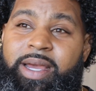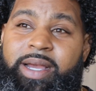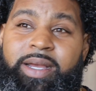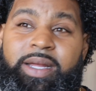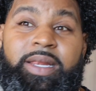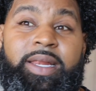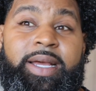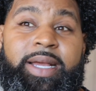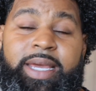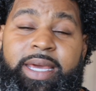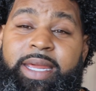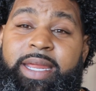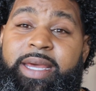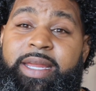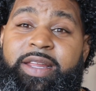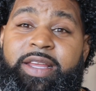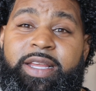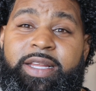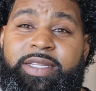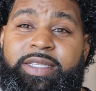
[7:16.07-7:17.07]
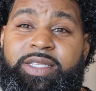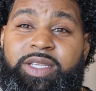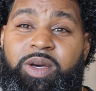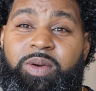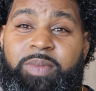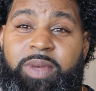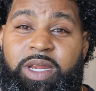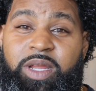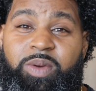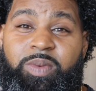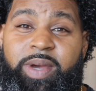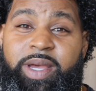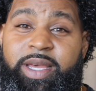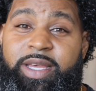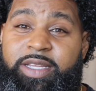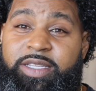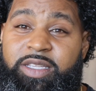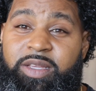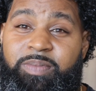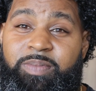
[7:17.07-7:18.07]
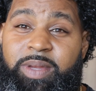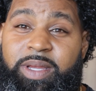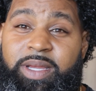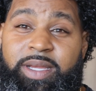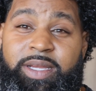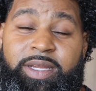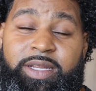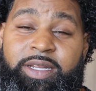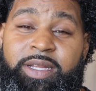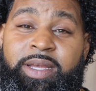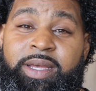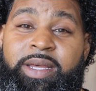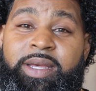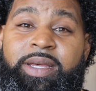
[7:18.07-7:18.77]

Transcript: I could look at it in so many ways of being